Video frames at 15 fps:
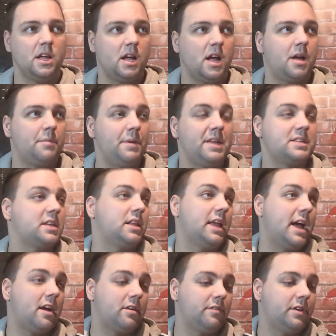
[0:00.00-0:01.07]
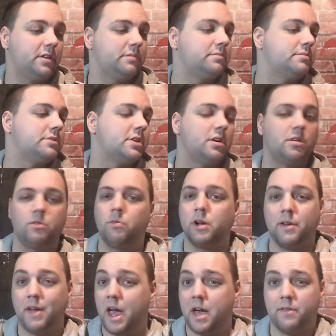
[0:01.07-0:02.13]
I'm basically out of it, so what
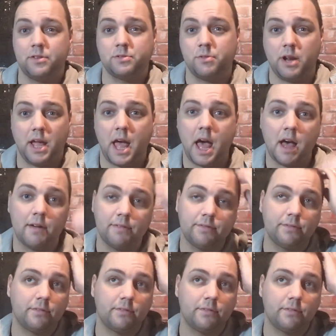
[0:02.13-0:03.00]
I have is what I have.